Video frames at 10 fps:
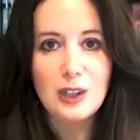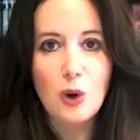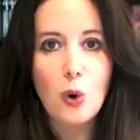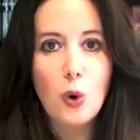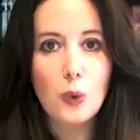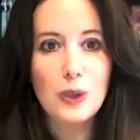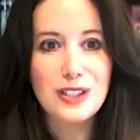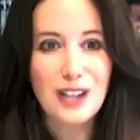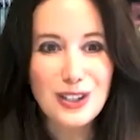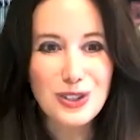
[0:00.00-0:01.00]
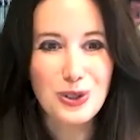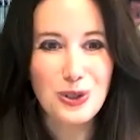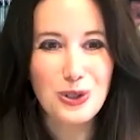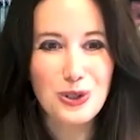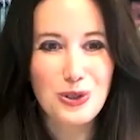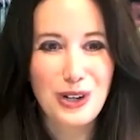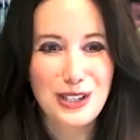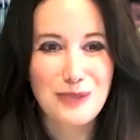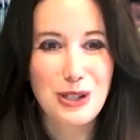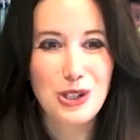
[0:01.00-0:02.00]
a horizontal
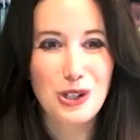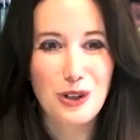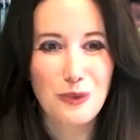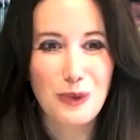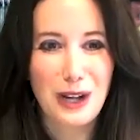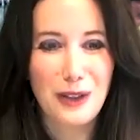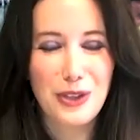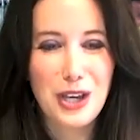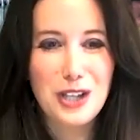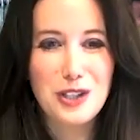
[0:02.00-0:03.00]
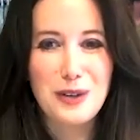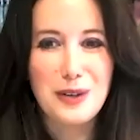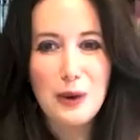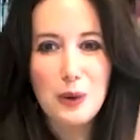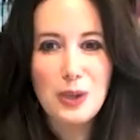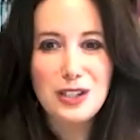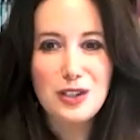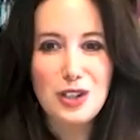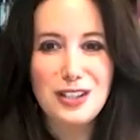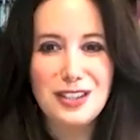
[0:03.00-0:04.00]
transmission of wealth. So now it wasn't
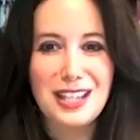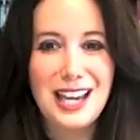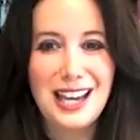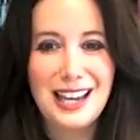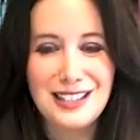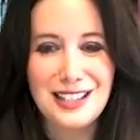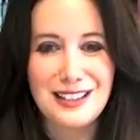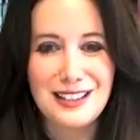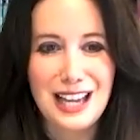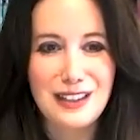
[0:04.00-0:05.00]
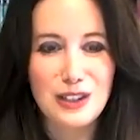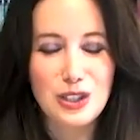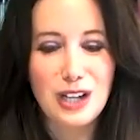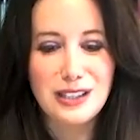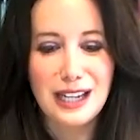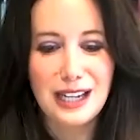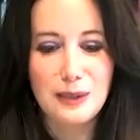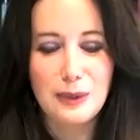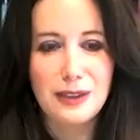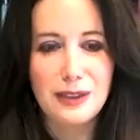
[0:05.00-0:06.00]
just the kings and their sons getting
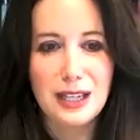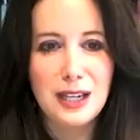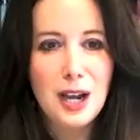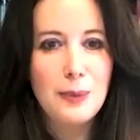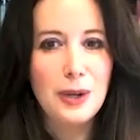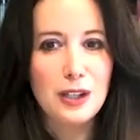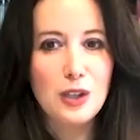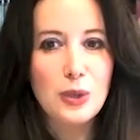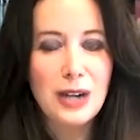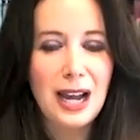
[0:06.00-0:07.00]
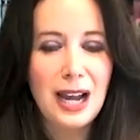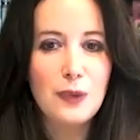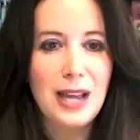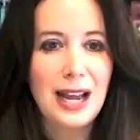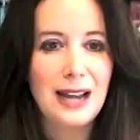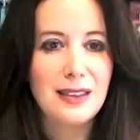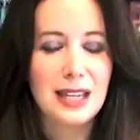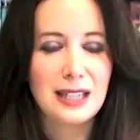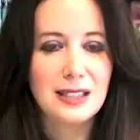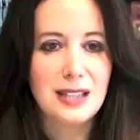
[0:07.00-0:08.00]
wealthy, but you and I, if we had
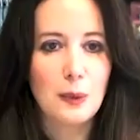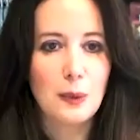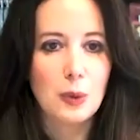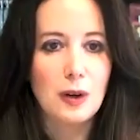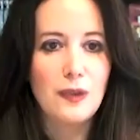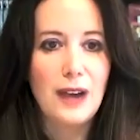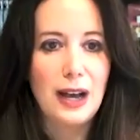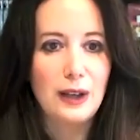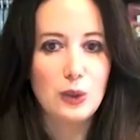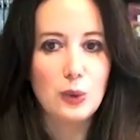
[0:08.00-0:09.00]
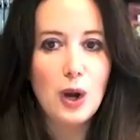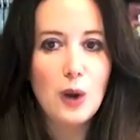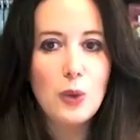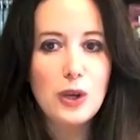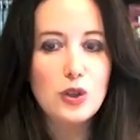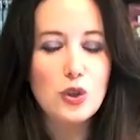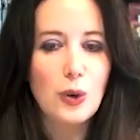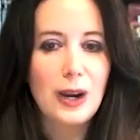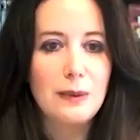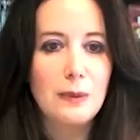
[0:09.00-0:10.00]
things that were of value, we could
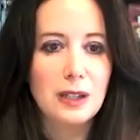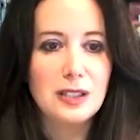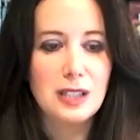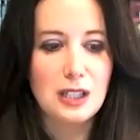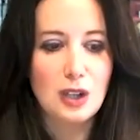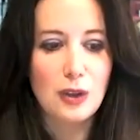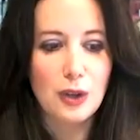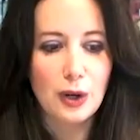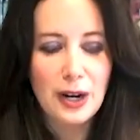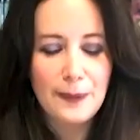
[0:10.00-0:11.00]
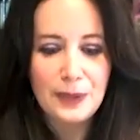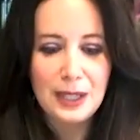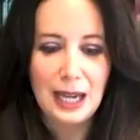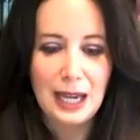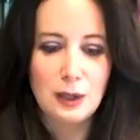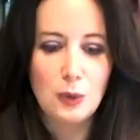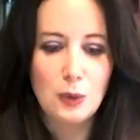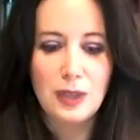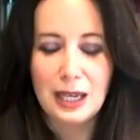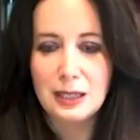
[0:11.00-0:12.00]
trade amongst each other, get new
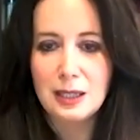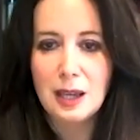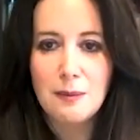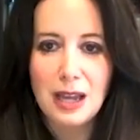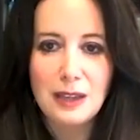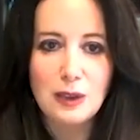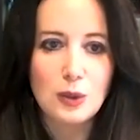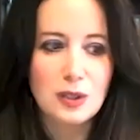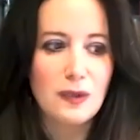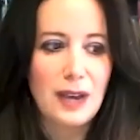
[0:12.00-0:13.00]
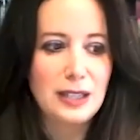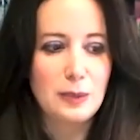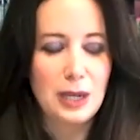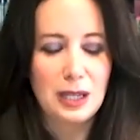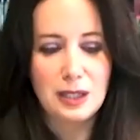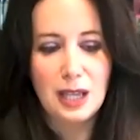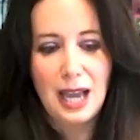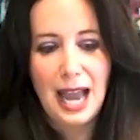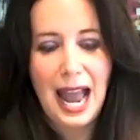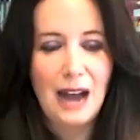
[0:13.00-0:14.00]
things, make those investments,
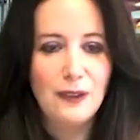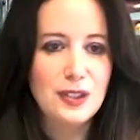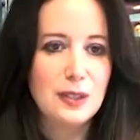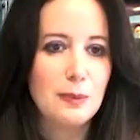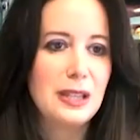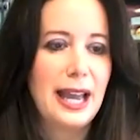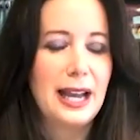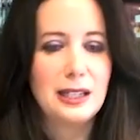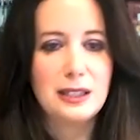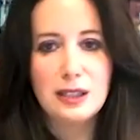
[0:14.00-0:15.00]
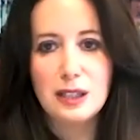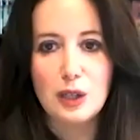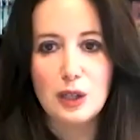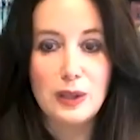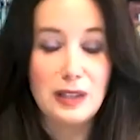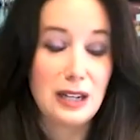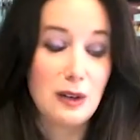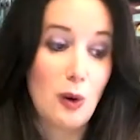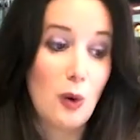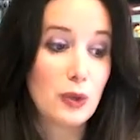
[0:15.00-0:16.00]
have some land, and
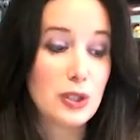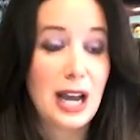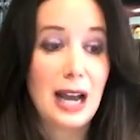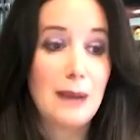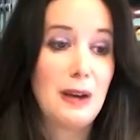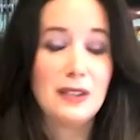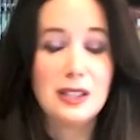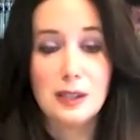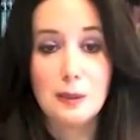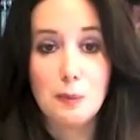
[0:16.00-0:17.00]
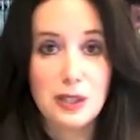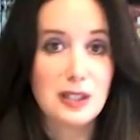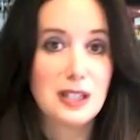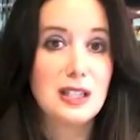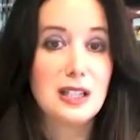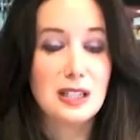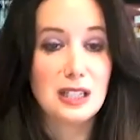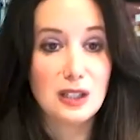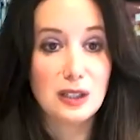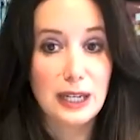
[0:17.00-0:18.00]
then over time, obviously businesses and
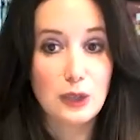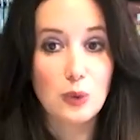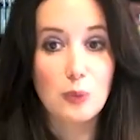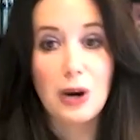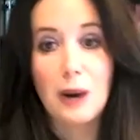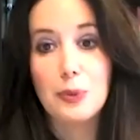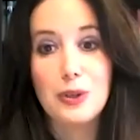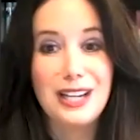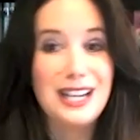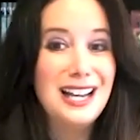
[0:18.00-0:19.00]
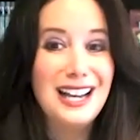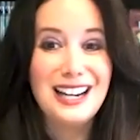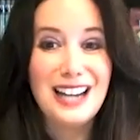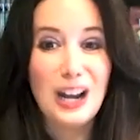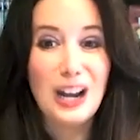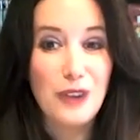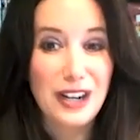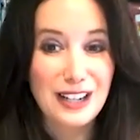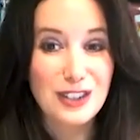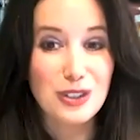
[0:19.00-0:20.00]
intellectual property, and now
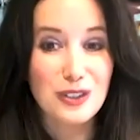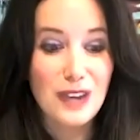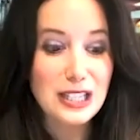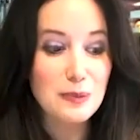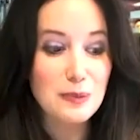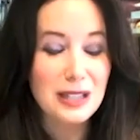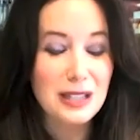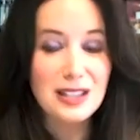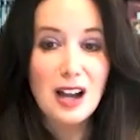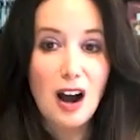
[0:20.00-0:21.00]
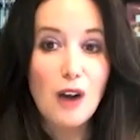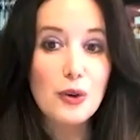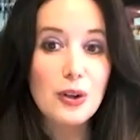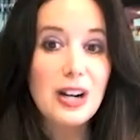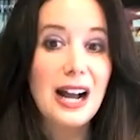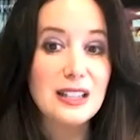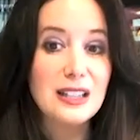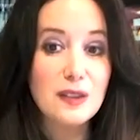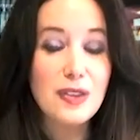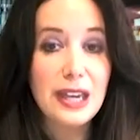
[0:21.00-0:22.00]
financial investments, other kinds
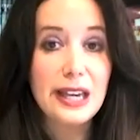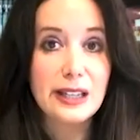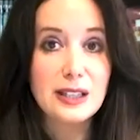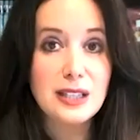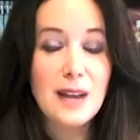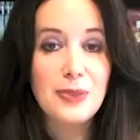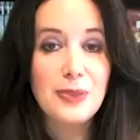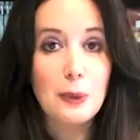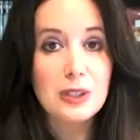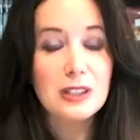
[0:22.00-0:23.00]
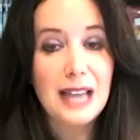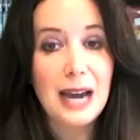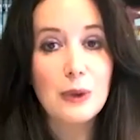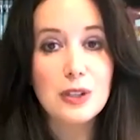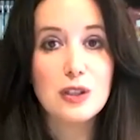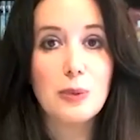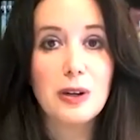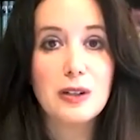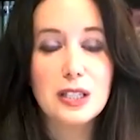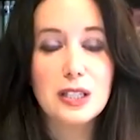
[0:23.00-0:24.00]
of things that would allow us to
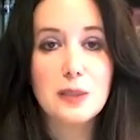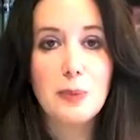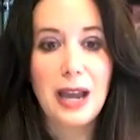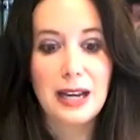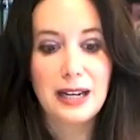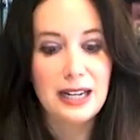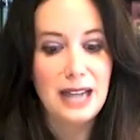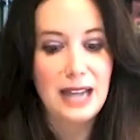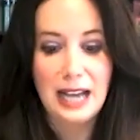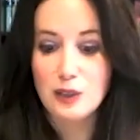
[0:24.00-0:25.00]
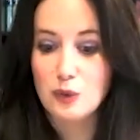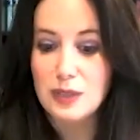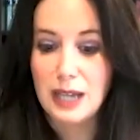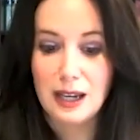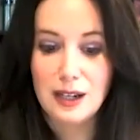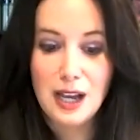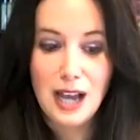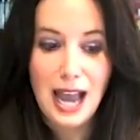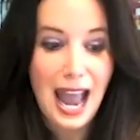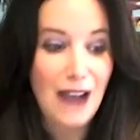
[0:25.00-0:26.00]
participate. And as you said,
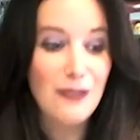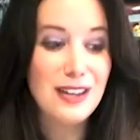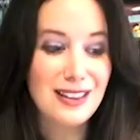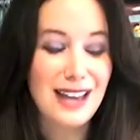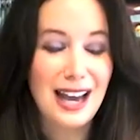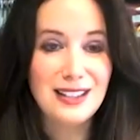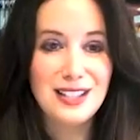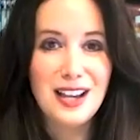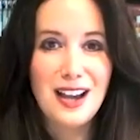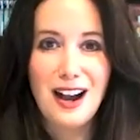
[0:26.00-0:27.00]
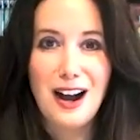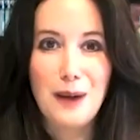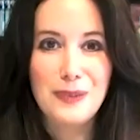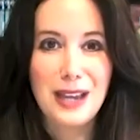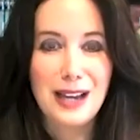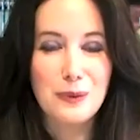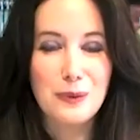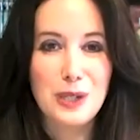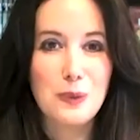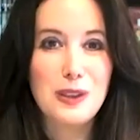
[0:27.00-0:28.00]
having that, and
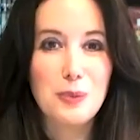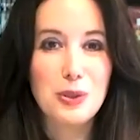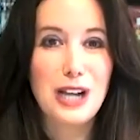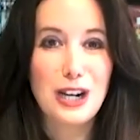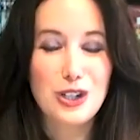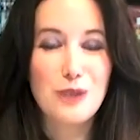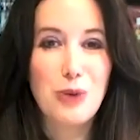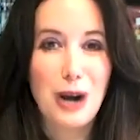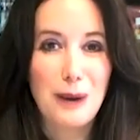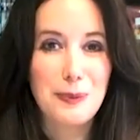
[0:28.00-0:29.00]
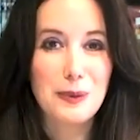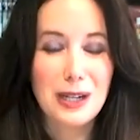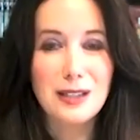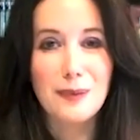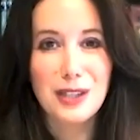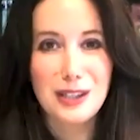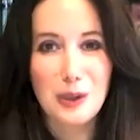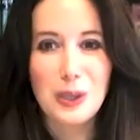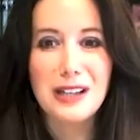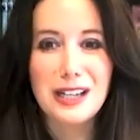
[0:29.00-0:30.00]
with the protection of property rights, something that
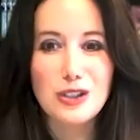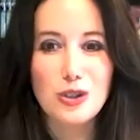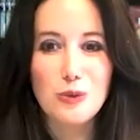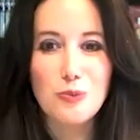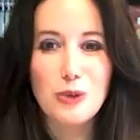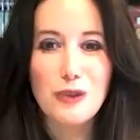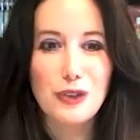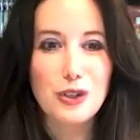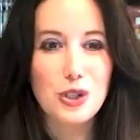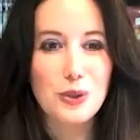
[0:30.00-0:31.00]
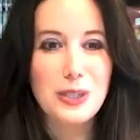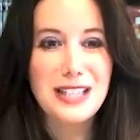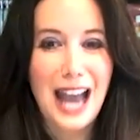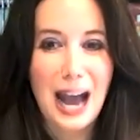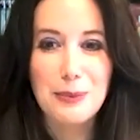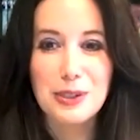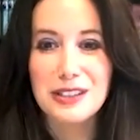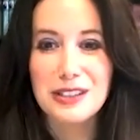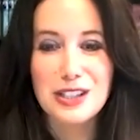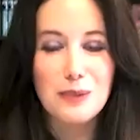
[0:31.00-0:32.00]
we like to refer to as
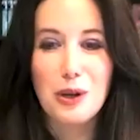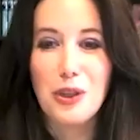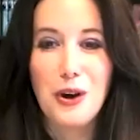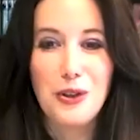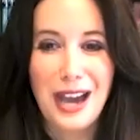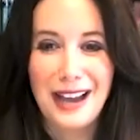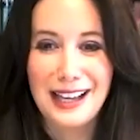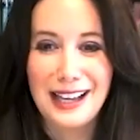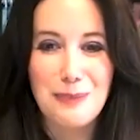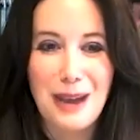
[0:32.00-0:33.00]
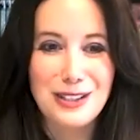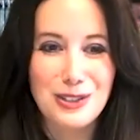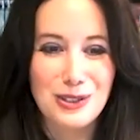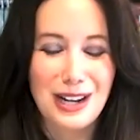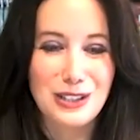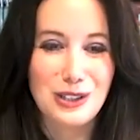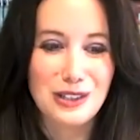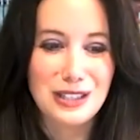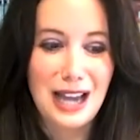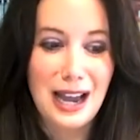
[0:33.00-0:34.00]
capitalism, although that gets bastardized all
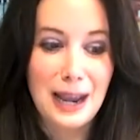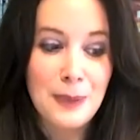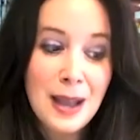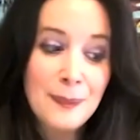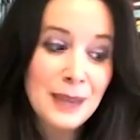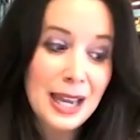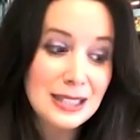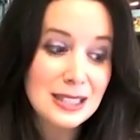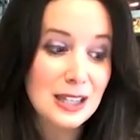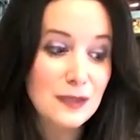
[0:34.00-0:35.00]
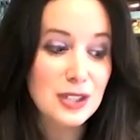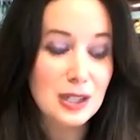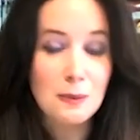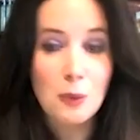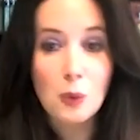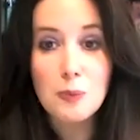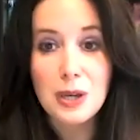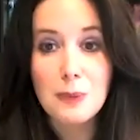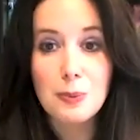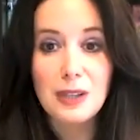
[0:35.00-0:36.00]
the time, has lifted more
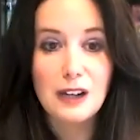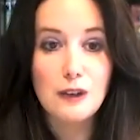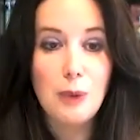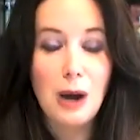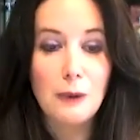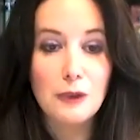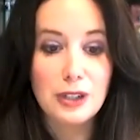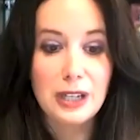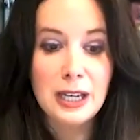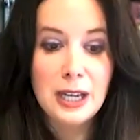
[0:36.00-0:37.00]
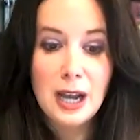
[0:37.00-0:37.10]
people out of poverty